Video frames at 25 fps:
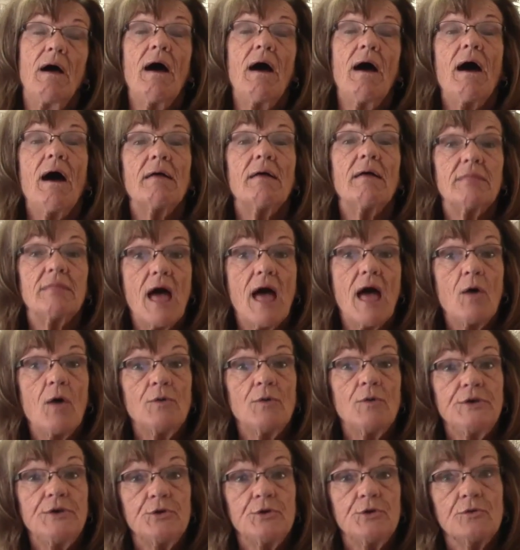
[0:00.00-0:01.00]

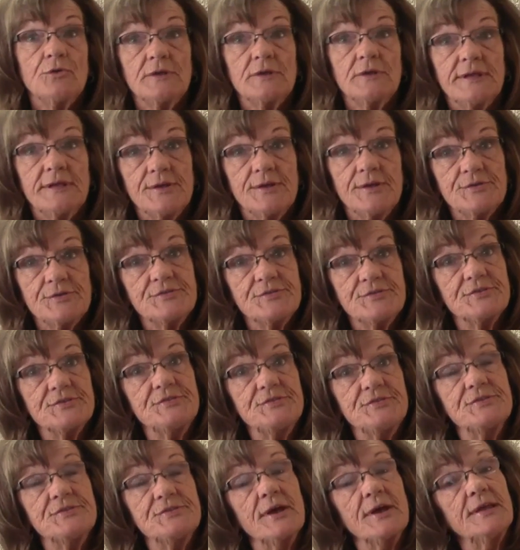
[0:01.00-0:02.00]
Allowing your cleaners to
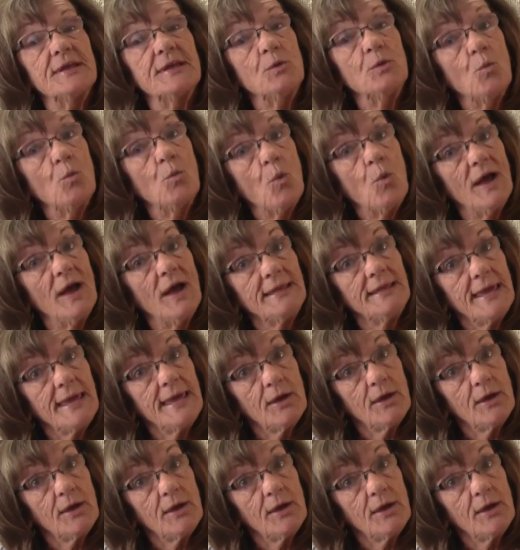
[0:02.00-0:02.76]
study one